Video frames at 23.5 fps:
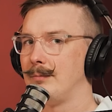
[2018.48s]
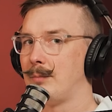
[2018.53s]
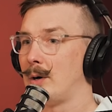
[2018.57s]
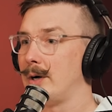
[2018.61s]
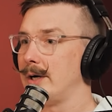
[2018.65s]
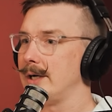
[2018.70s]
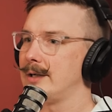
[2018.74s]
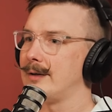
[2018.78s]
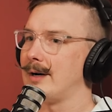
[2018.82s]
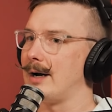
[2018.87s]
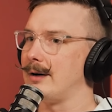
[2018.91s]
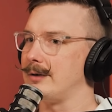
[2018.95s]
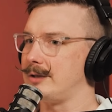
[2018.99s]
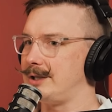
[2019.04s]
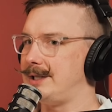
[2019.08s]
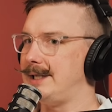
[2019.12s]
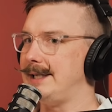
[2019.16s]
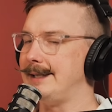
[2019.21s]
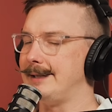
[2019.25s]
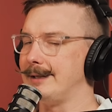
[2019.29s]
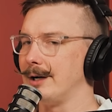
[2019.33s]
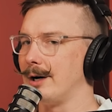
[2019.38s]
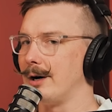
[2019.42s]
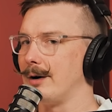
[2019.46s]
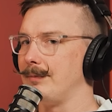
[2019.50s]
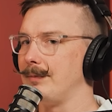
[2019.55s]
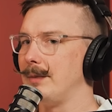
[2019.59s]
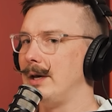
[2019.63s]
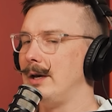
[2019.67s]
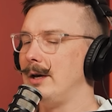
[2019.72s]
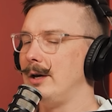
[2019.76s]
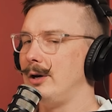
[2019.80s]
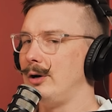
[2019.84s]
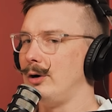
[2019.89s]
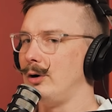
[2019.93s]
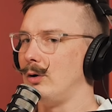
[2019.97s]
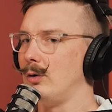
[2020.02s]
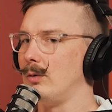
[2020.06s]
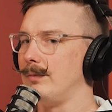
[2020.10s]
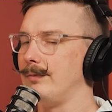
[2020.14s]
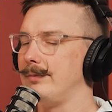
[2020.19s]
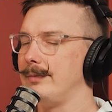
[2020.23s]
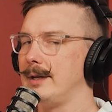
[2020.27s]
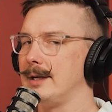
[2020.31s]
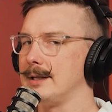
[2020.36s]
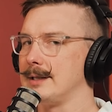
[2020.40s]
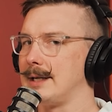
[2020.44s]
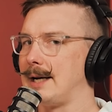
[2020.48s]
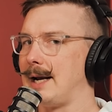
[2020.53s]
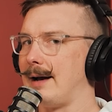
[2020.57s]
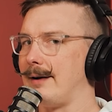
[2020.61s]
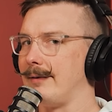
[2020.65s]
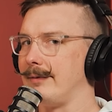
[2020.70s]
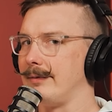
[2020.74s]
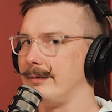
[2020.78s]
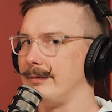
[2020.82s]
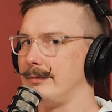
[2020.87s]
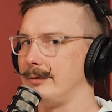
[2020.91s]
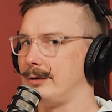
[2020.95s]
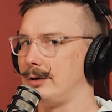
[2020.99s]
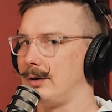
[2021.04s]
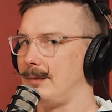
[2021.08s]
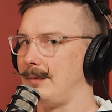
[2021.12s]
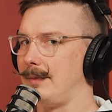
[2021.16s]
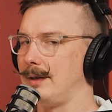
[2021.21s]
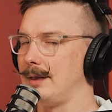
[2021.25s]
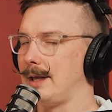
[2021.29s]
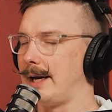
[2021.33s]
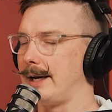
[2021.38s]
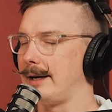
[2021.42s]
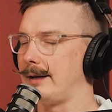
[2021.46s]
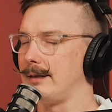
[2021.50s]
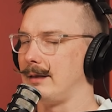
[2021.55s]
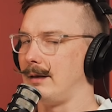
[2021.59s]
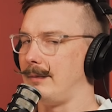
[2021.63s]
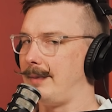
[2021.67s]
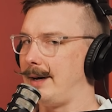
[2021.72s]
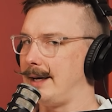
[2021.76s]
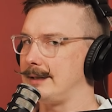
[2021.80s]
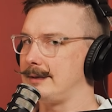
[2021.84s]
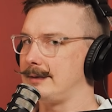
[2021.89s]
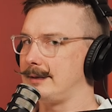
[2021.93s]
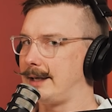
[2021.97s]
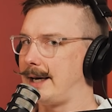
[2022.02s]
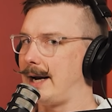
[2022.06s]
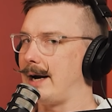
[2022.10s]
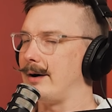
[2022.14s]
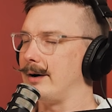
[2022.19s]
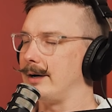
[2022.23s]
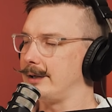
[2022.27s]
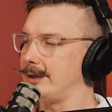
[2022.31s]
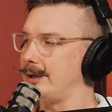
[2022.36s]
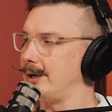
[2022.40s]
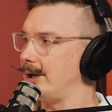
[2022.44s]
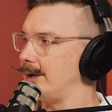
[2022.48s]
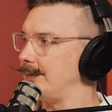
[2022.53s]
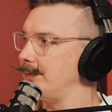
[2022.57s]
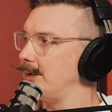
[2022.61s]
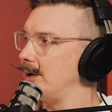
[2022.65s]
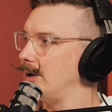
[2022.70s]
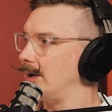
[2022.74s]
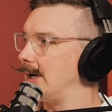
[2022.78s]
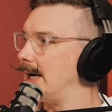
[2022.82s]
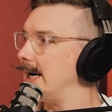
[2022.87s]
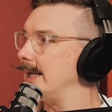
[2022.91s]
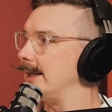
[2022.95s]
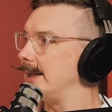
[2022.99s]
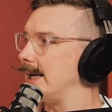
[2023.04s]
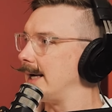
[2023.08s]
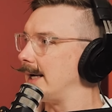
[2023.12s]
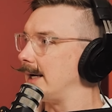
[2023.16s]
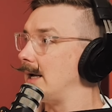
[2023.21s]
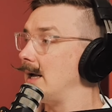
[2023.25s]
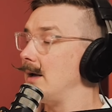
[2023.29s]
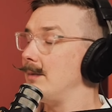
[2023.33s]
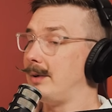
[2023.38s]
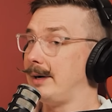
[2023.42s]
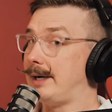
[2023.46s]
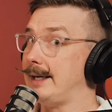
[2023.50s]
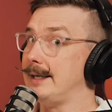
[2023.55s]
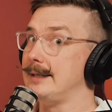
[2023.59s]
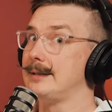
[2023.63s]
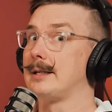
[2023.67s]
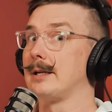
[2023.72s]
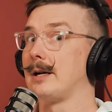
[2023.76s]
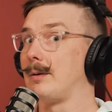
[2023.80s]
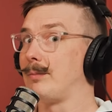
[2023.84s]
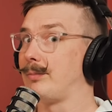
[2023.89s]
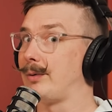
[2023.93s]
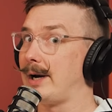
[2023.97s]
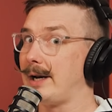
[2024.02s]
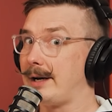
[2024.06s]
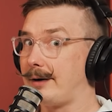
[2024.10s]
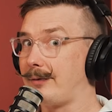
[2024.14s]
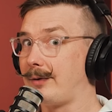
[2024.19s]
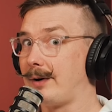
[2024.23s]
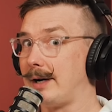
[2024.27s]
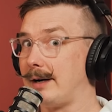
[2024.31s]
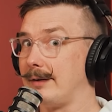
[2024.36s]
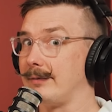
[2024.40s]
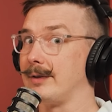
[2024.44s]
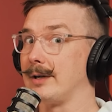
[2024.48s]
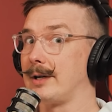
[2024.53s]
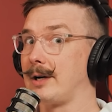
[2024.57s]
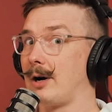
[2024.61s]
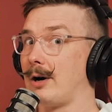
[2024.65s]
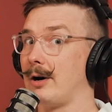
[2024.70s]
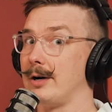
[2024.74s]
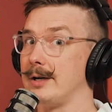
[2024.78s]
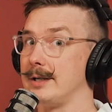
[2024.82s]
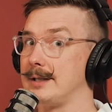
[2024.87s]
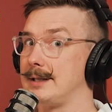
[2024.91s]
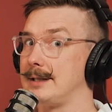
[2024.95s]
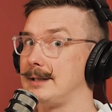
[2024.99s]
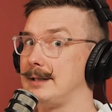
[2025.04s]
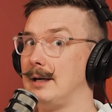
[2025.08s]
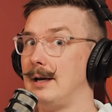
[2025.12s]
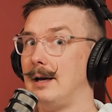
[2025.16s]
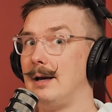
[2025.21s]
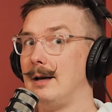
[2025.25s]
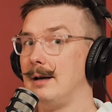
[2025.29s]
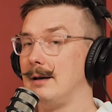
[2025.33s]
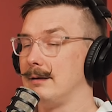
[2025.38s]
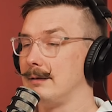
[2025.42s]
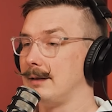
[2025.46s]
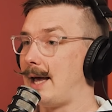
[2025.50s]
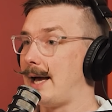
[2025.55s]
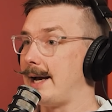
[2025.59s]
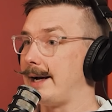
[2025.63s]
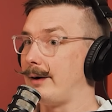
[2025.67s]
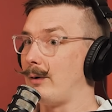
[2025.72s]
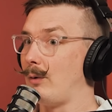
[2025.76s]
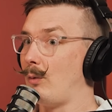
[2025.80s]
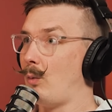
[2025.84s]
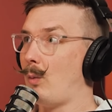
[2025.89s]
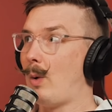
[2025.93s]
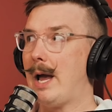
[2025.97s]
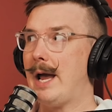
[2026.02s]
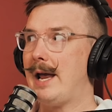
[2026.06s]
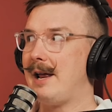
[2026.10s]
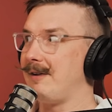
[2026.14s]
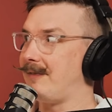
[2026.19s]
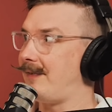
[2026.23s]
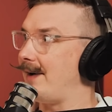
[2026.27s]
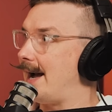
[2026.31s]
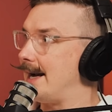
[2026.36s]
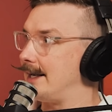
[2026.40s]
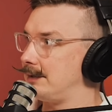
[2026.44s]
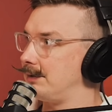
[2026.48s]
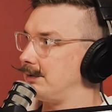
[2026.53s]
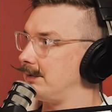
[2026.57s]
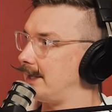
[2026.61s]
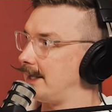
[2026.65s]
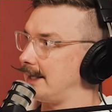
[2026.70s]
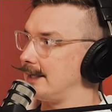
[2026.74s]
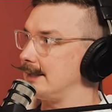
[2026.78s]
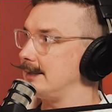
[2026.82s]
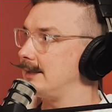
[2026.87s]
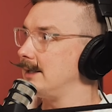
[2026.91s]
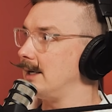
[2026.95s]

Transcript: Barty Crouch Sr., who doesn't have like the best character or anything, but he's going to break free of the curse like way faster than his